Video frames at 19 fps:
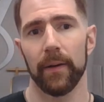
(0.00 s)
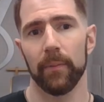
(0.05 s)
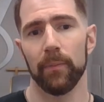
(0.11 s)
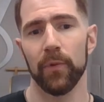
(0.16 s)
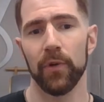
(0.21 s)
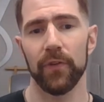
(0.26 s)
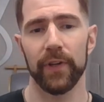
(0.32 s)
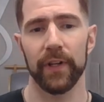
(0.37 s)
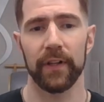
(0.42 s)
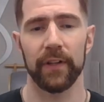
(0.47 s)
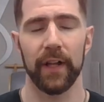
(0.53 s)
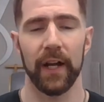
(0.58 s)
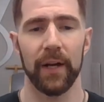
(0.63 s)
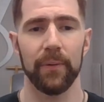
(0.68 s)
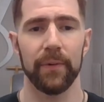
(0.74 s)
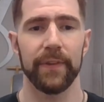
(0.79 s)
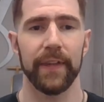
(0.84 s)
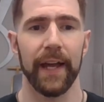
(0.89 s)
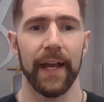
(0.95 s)
Moving
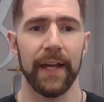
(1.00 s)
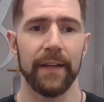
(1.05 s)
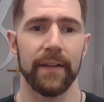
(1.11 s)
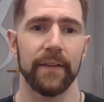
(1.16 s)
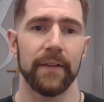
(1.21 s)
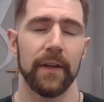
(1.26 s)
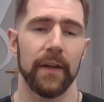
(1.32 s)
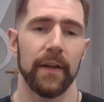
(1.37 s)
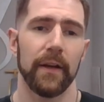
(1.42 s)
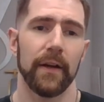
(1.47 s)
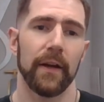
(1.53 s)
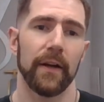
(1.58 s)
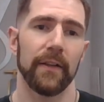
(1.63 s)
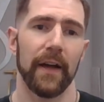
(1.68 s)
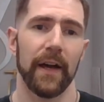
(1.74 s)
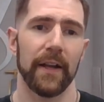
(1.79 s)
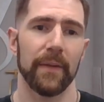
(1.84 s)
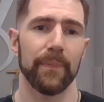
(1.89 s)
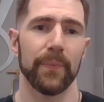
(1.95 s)
along with that, a
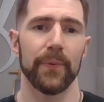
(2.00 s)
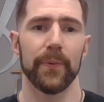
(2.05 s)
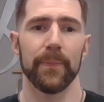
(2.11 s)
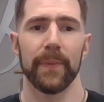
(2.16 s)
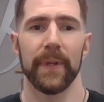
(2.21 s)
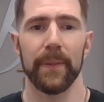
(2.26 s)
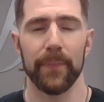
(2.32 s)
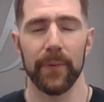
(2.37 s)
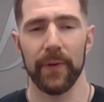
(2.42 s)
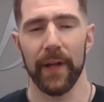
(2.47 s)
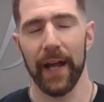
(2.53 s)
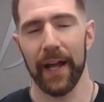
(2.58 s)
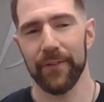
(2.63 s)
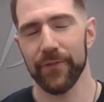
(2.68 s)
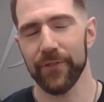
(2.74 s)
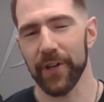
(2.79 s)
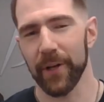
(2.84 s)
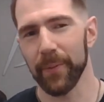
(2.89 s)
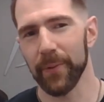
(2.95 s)
lot of people
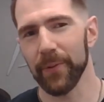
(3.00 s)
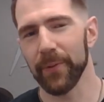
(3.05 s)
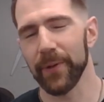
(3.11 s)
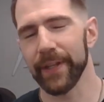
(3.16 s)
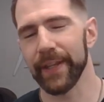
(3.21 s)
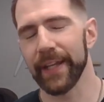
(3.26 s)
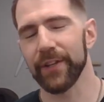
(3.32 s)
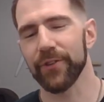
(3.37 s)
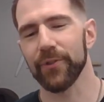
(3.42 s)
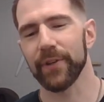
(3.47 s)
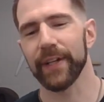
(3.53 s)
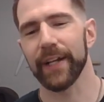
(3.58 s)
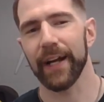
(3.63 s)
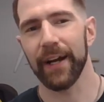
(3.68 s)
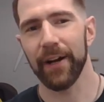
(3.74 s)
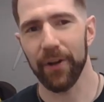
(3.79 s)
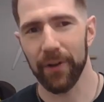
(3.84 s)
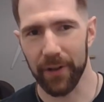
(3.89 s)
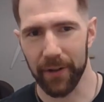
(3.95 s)
have trouble when they drink
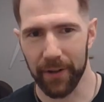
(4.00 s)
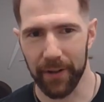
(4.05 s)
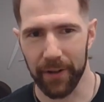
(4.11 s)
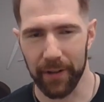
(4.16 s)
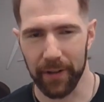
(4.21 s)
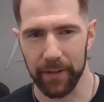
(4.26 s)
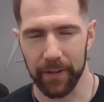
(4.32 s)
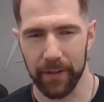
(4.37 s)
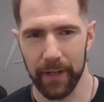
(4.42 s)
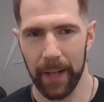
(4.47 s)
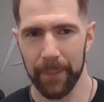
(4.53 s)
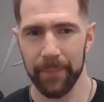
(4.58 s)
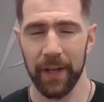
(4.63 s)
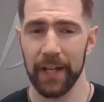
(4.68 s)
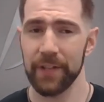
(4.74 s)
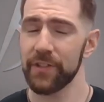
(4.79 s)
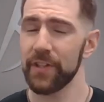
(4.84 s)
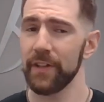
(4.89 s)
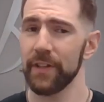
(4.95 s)
alcohol. I'm
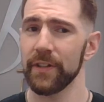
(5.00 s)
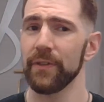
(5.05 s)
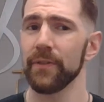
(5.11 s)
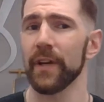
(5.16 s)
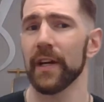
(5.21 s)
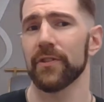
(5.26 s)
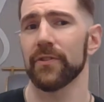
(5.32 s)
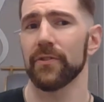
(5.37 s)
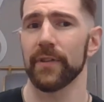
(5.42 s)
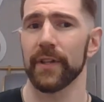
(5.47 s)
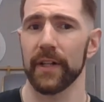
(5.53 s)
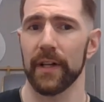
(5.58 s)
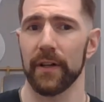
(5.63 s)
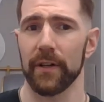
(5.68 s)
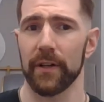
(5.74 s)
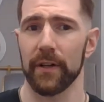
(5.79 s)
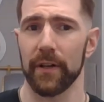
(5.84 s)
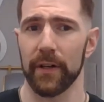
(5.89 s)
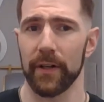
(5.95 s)
not telling you not to drink
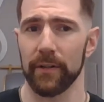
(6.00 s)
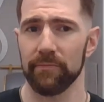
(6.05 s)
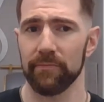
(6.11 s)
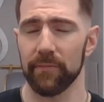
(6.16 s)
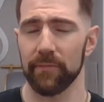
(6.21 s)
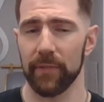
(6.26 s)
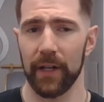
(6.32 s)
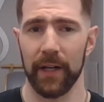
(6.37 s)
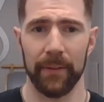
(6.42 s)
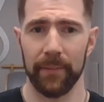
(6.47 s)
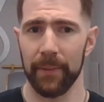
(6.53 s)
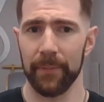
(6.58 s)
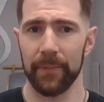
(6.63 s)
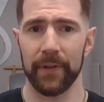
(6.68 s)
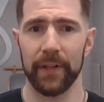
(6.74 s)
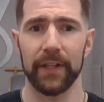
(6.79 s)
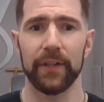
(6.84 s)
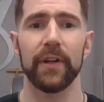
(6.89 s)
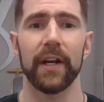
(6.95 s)
alcohol. I'm going
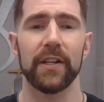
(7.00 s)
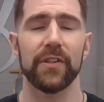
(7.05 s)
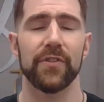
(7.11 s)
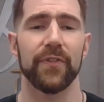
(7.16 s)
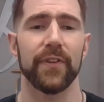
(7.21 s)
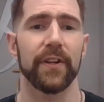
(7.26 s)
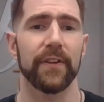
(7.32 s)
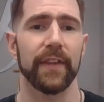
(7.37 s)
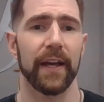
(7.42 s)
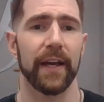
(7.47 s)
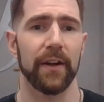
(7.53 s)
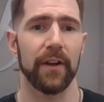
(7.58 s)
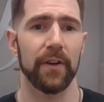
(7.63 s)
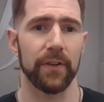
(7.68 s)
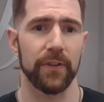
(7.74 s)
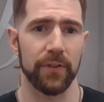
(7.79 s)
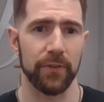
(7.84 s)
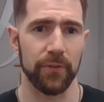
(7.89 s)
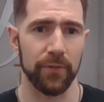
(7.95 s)
to let you guys figure that out
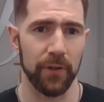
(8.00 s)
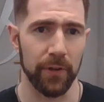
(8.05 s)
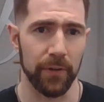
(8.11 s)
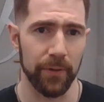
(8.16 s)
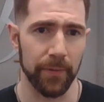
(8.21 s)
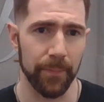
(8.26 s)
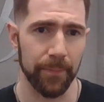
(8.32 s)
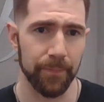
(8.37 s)
on your own.